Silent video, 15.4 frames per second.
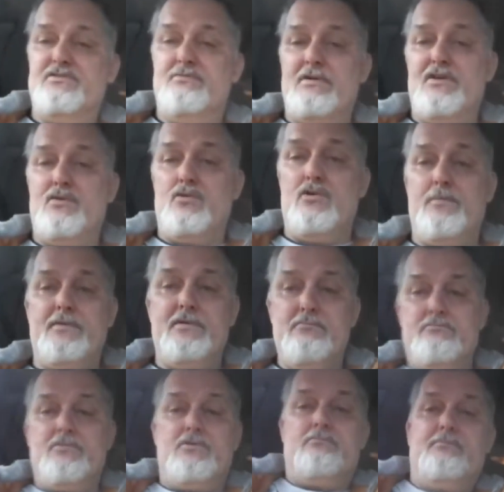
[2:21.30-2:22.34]
My door open.
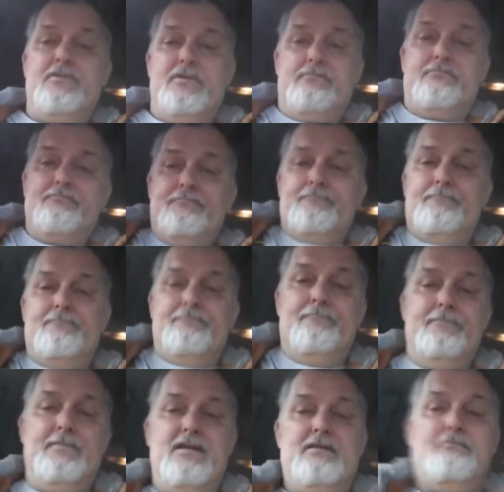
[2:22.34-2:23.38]

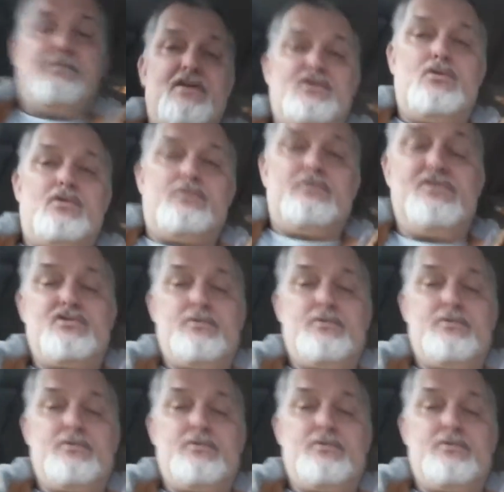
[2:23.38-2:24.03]
My door was.